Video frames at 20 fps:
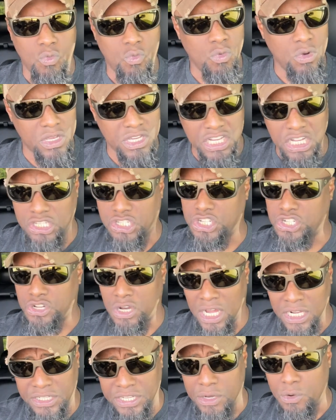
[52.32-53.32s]

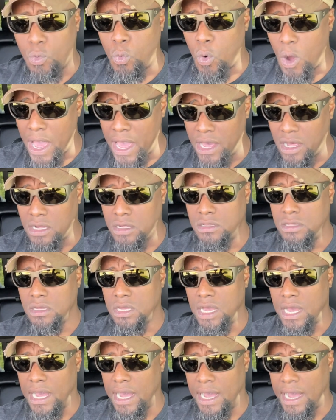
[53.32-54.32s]
Constructed well.
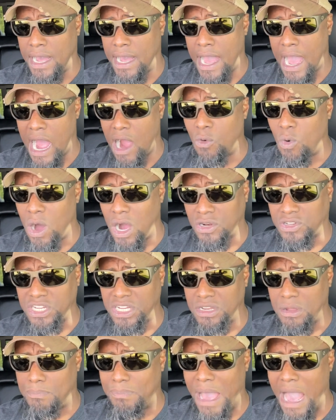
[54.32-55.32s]
I walked
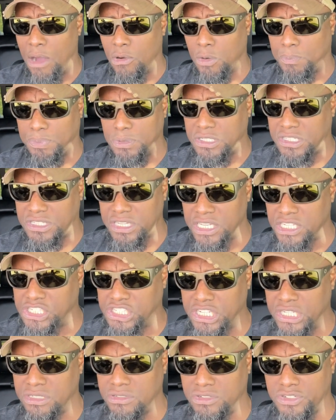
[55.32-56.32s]
into Bauer
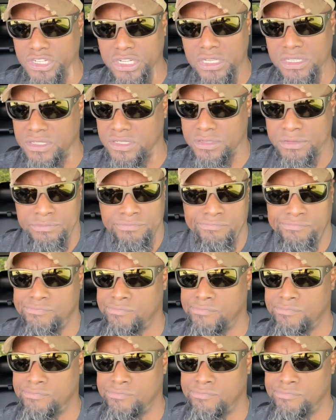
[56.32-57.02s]
Precision just